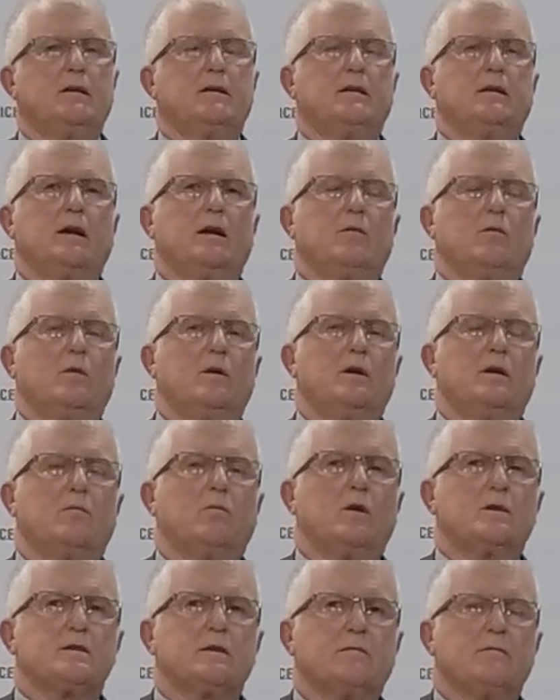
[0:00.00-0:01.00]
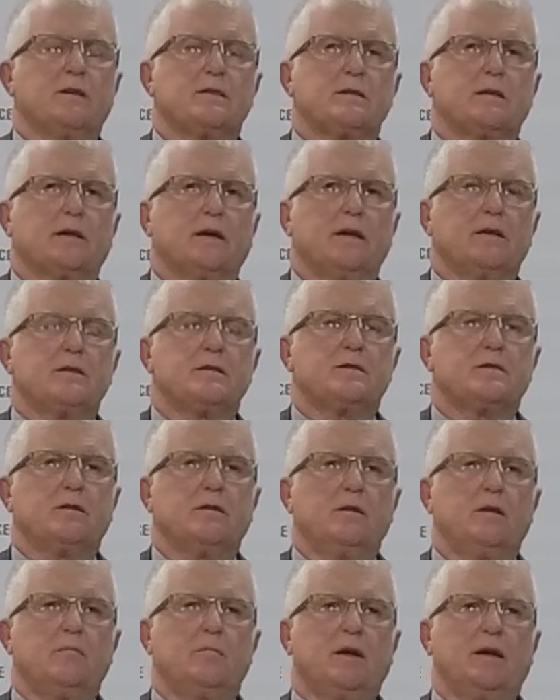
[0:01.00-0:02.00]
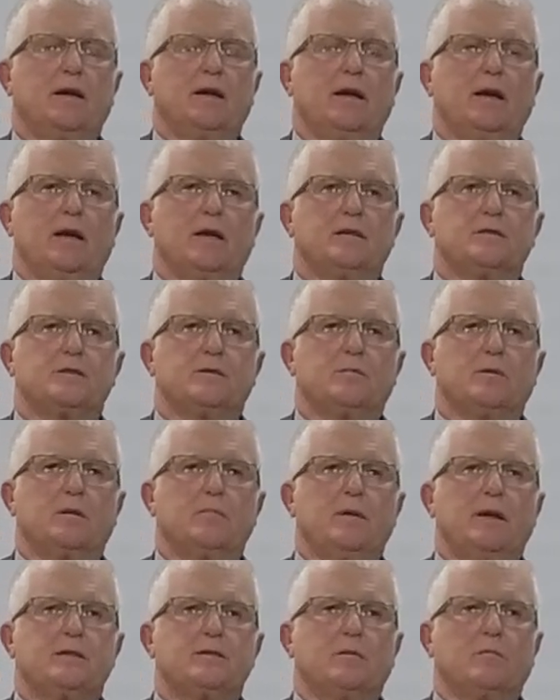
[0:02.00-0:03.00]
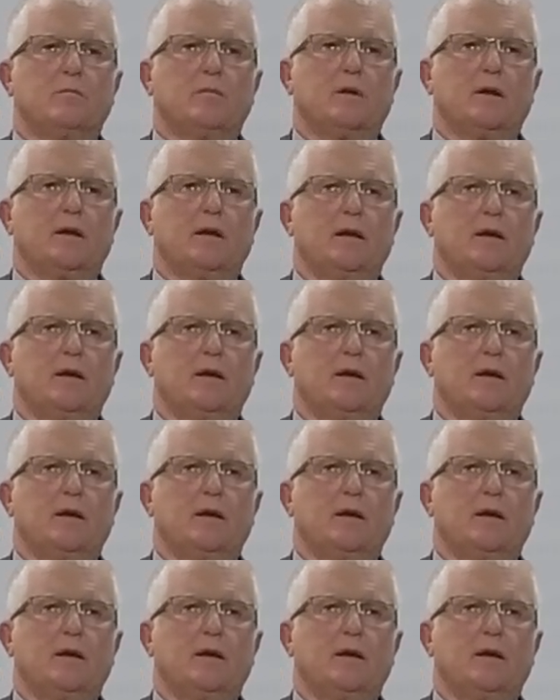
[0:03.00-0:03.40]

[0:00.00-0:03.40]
No, it was investigated sooner, but as you would imagine,